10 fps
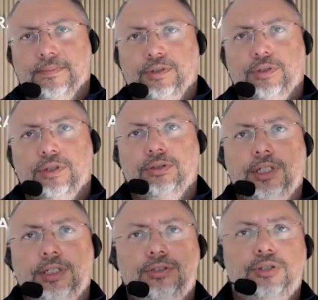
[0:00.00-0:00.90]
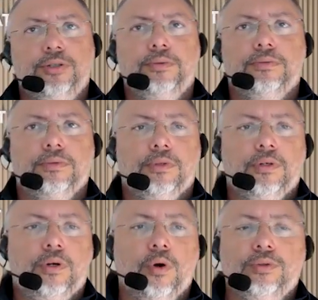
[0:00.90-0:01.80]
You don't need to
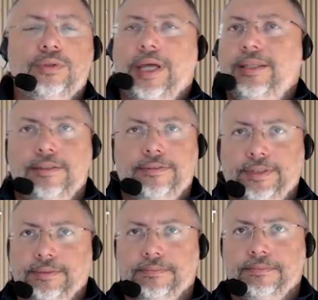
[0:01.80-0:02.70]
code anything.